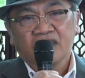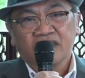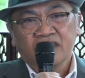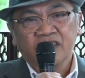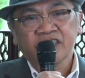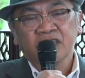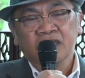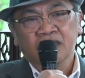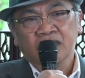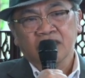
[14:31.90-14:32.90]
This is
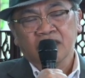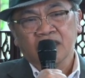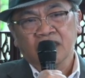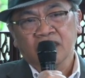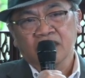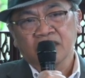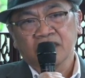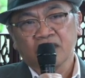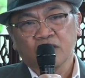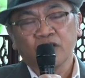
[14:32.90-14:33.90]
the
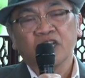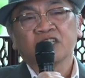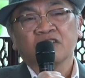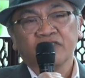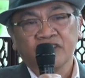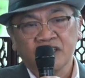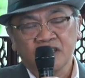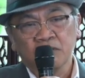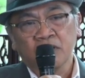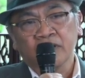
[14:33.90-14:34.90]
connectivity
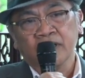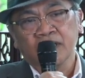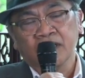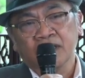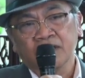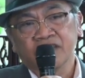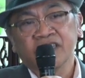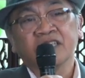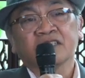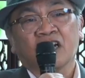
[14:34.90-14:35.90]
about the
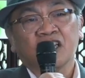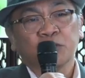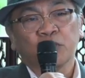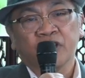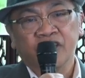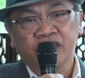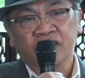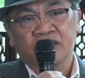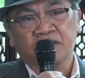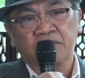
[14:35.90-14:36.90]
sea transportation.